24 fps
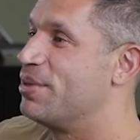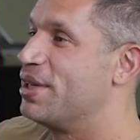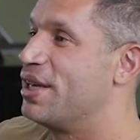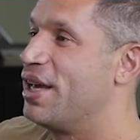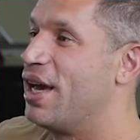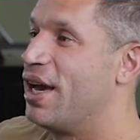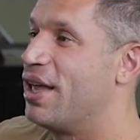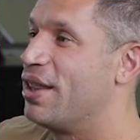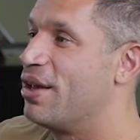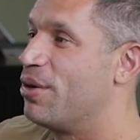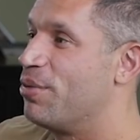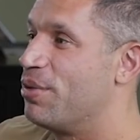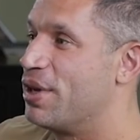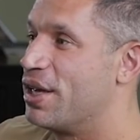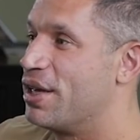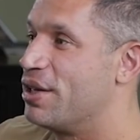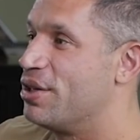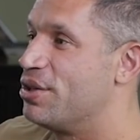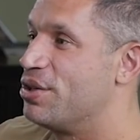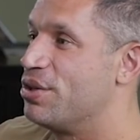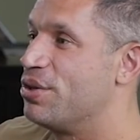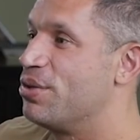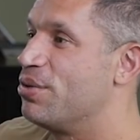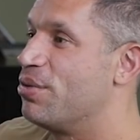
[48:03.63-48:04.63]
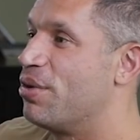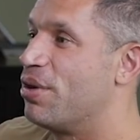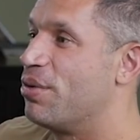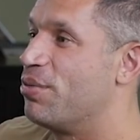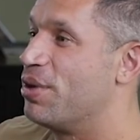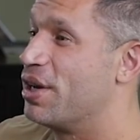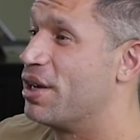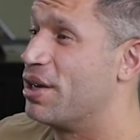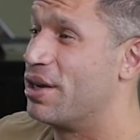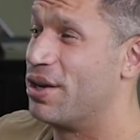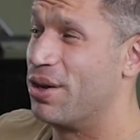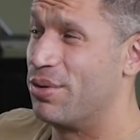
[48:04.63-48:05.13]
gym together. We could
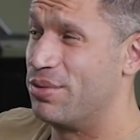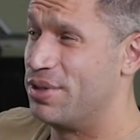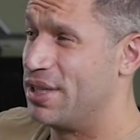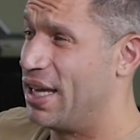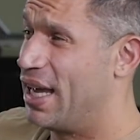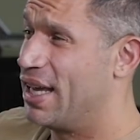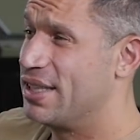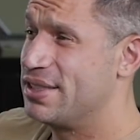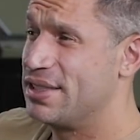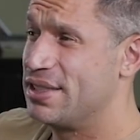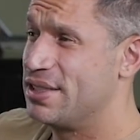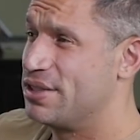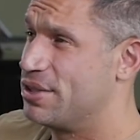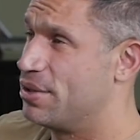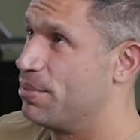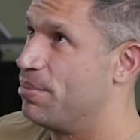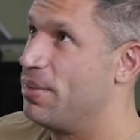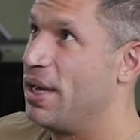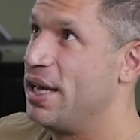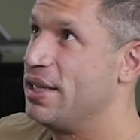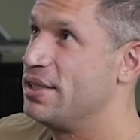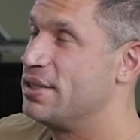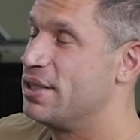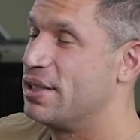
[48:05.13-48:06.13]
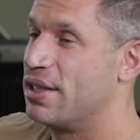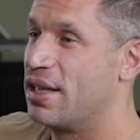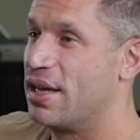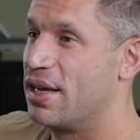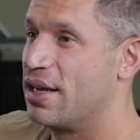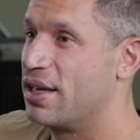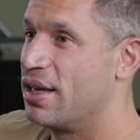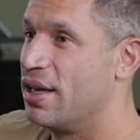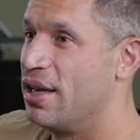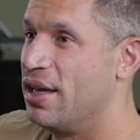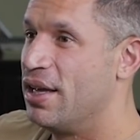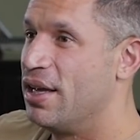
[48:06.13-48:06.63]
go dancing. She's amazing.
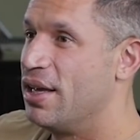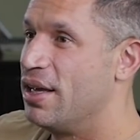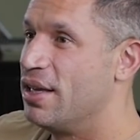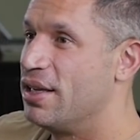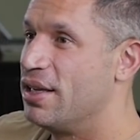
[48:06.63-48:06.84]
Like